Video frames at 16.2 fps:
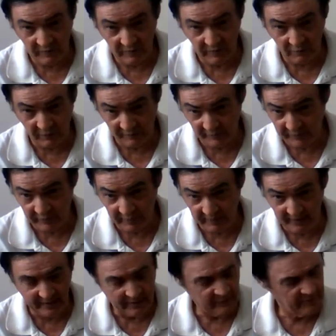one we're doing
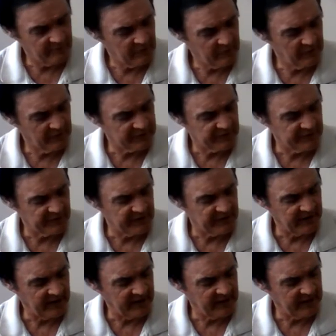now, which is the
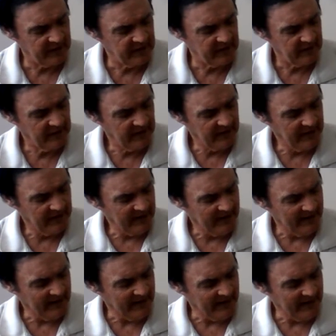A
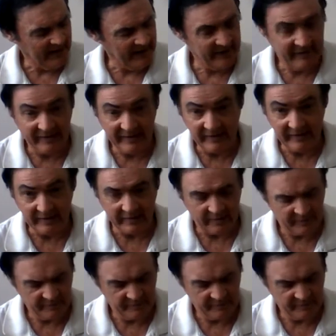and the E.